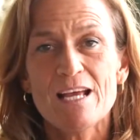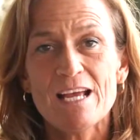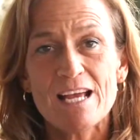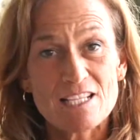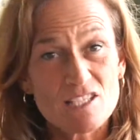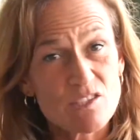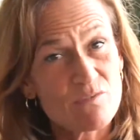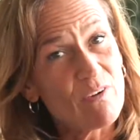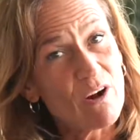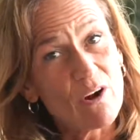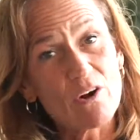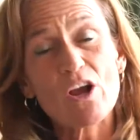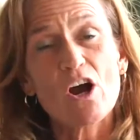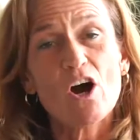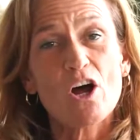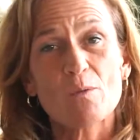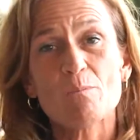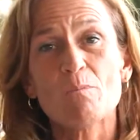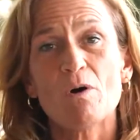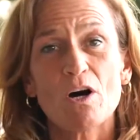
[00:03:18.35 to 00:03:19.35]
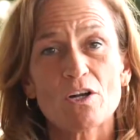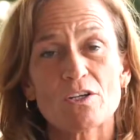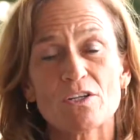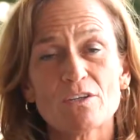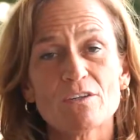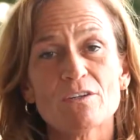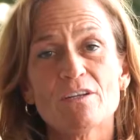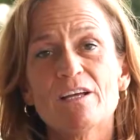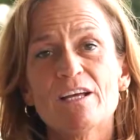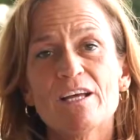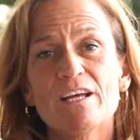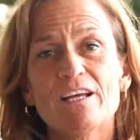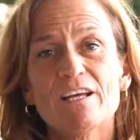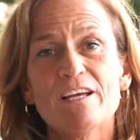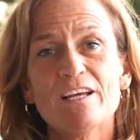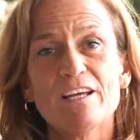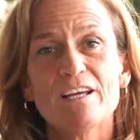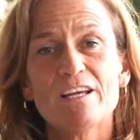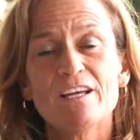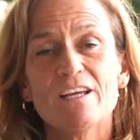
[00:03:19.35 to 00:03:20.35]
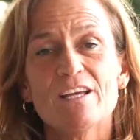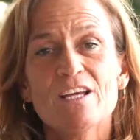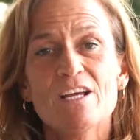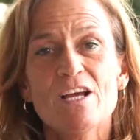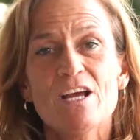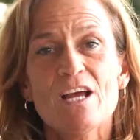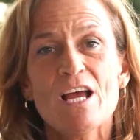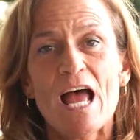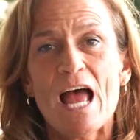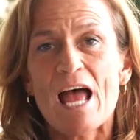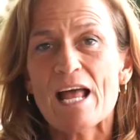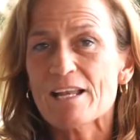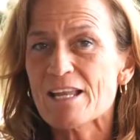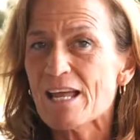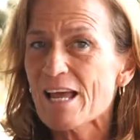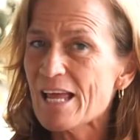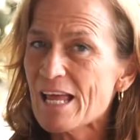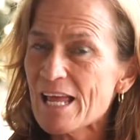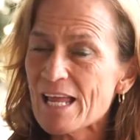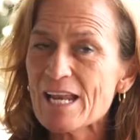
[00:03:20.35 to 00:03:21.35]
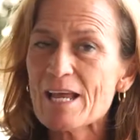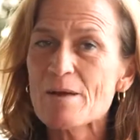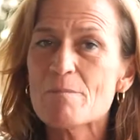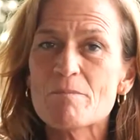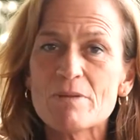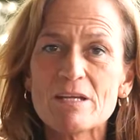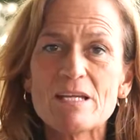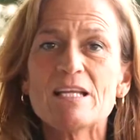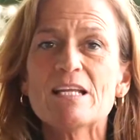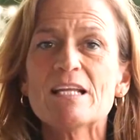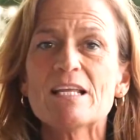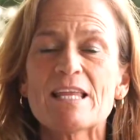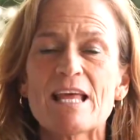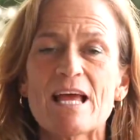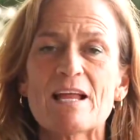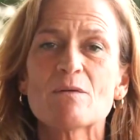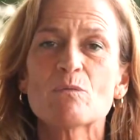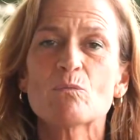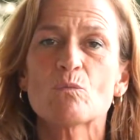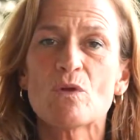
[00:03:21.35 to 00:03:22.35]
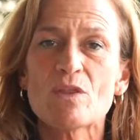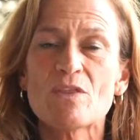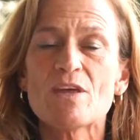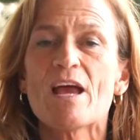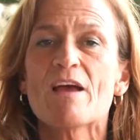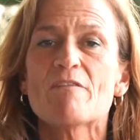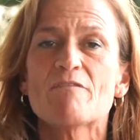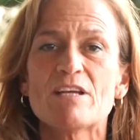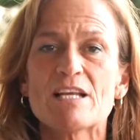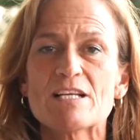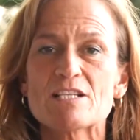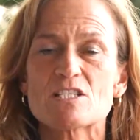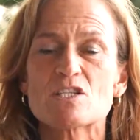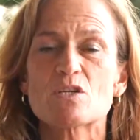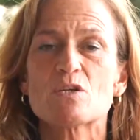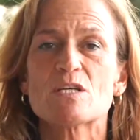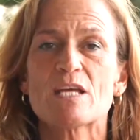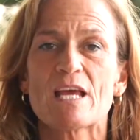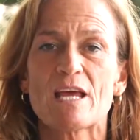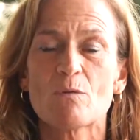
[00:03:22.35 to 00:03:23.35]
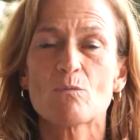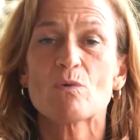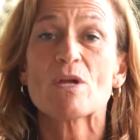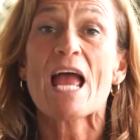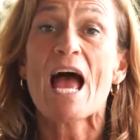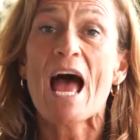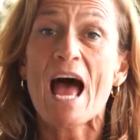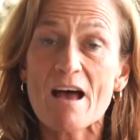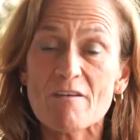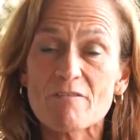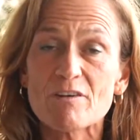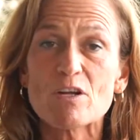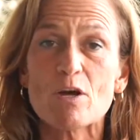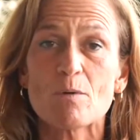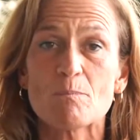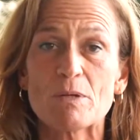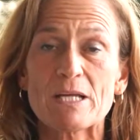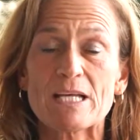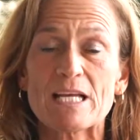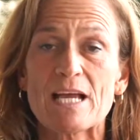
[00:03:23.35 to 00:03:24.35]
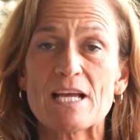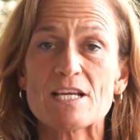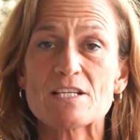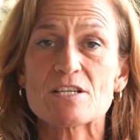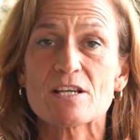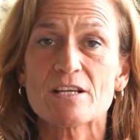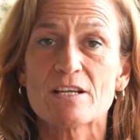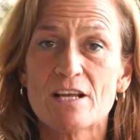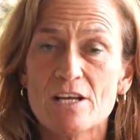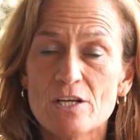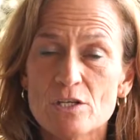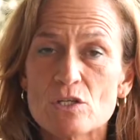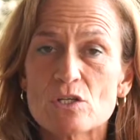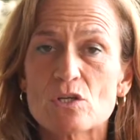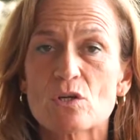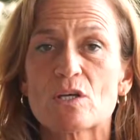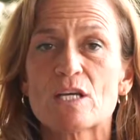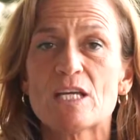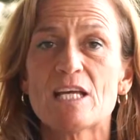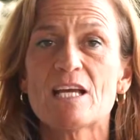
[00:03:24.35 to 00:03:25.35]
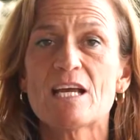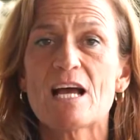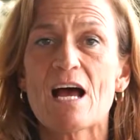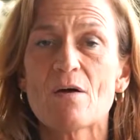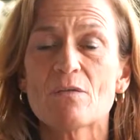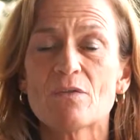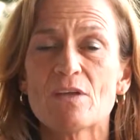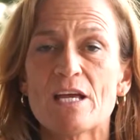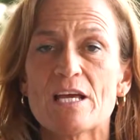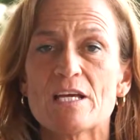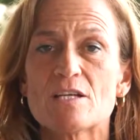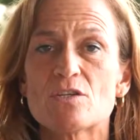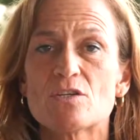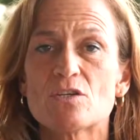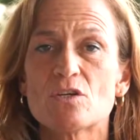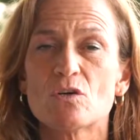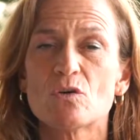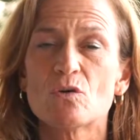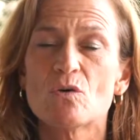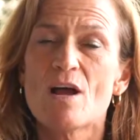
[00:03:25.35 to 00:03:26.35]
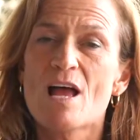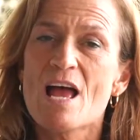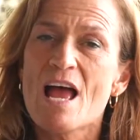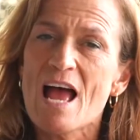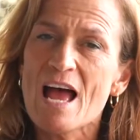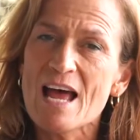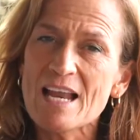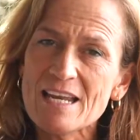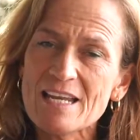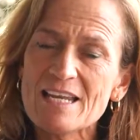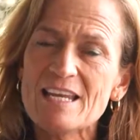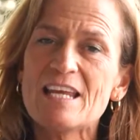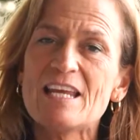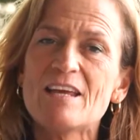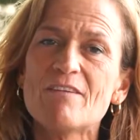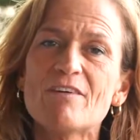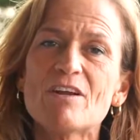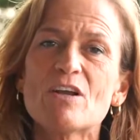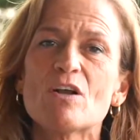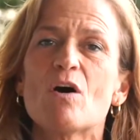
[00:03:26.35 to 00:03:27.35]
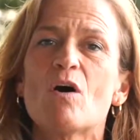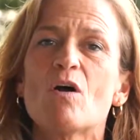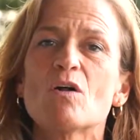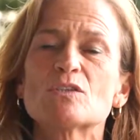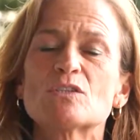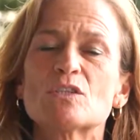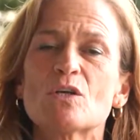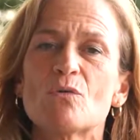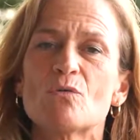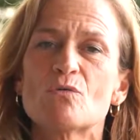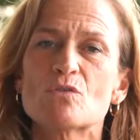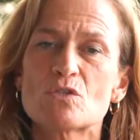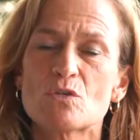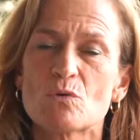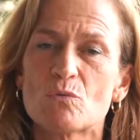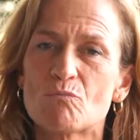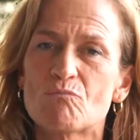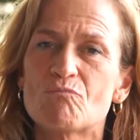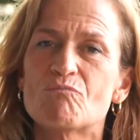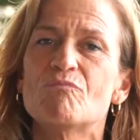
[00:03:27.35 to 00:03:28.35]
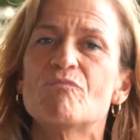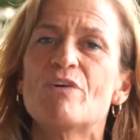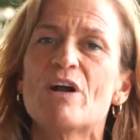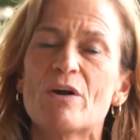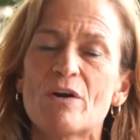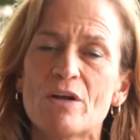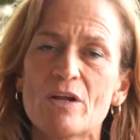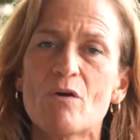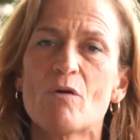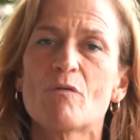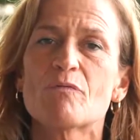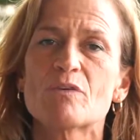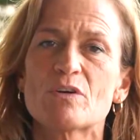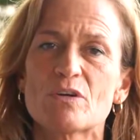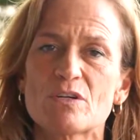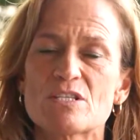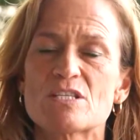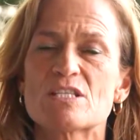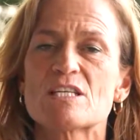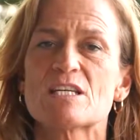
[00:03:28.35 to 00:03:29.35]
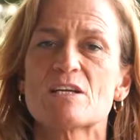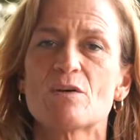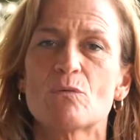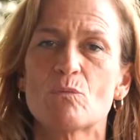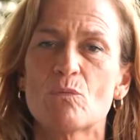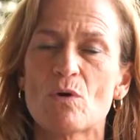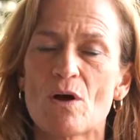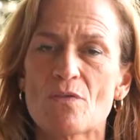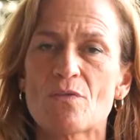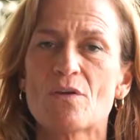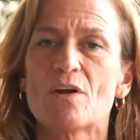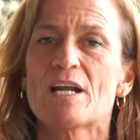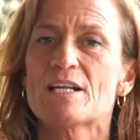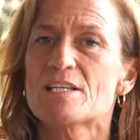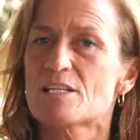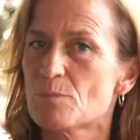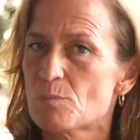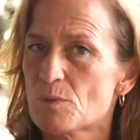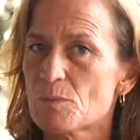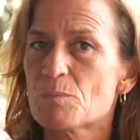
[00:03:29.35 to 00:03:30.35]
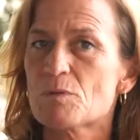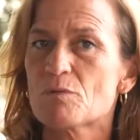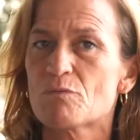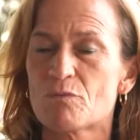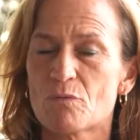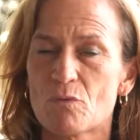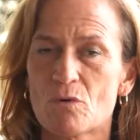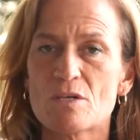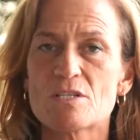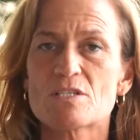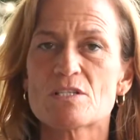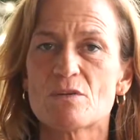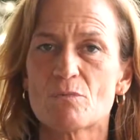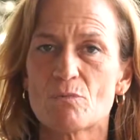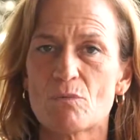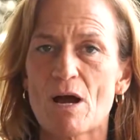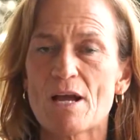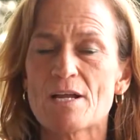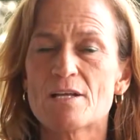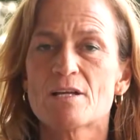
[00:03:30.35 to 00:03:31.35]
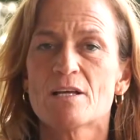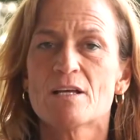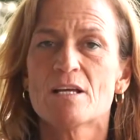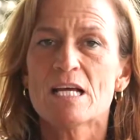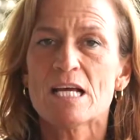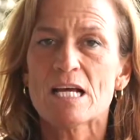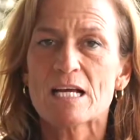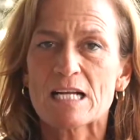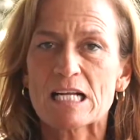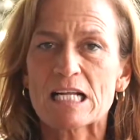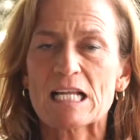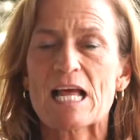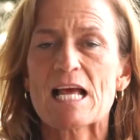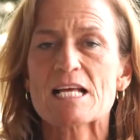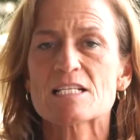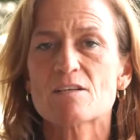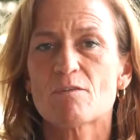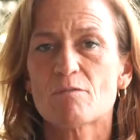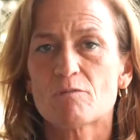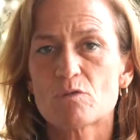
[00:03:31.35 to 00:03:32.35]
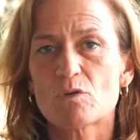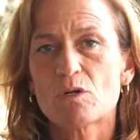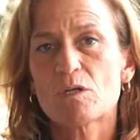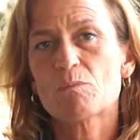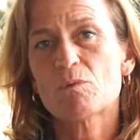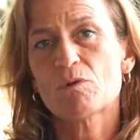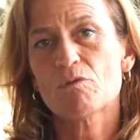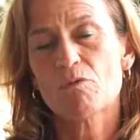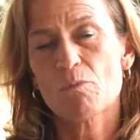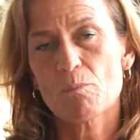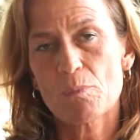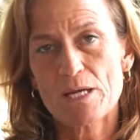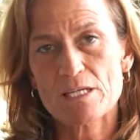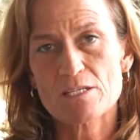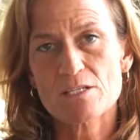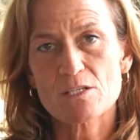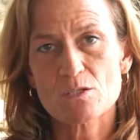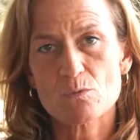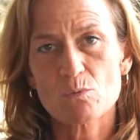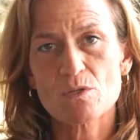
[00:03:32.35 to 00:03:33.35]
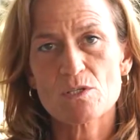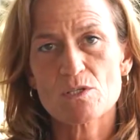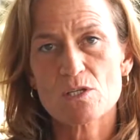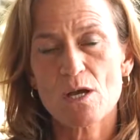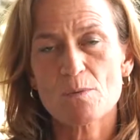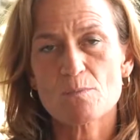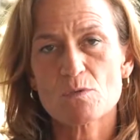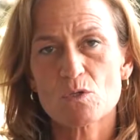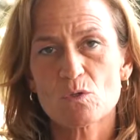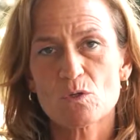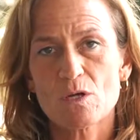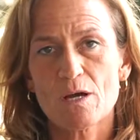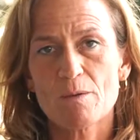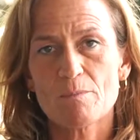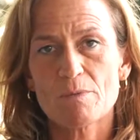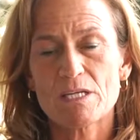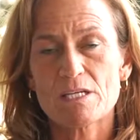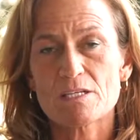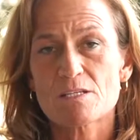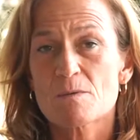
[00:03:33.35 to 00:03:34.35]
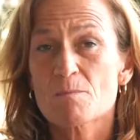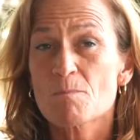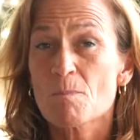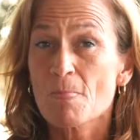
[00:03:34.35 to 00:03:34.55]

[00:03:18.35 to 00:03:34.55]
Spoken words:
It's very unmodern. And I mean that with the evidence today, we have an obligation to kick out the SU, and even also to very often consider whether a DPP-4 is the right class of treatment for patients with type 2 diabetes.